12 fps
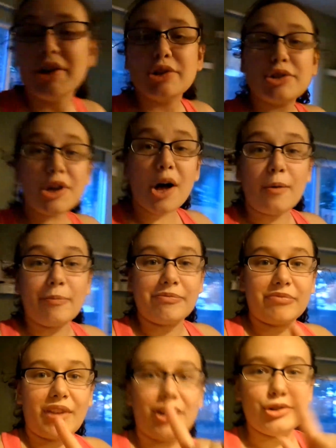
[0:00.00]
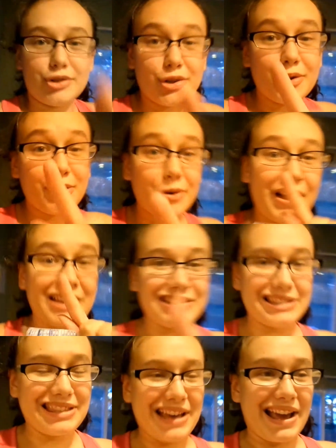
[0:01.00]
So, do you guys
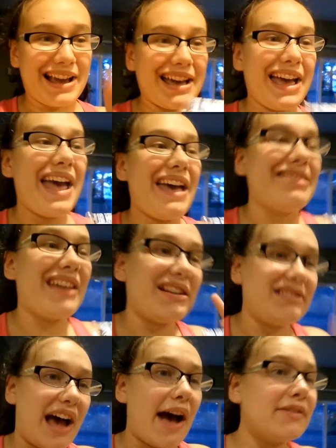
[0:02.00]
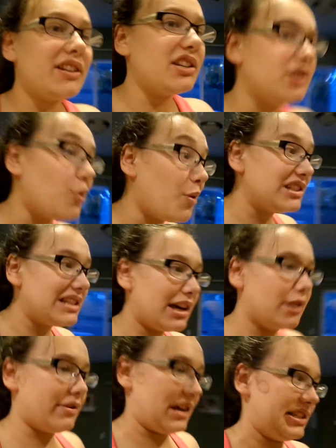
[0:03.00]
think that Daphne is going to
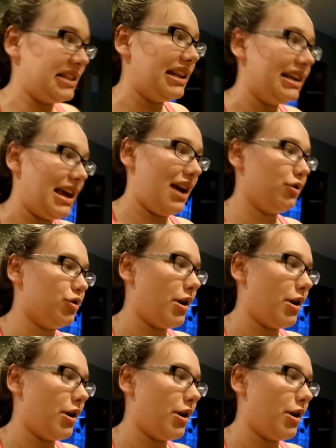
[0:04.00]
get arrested and get in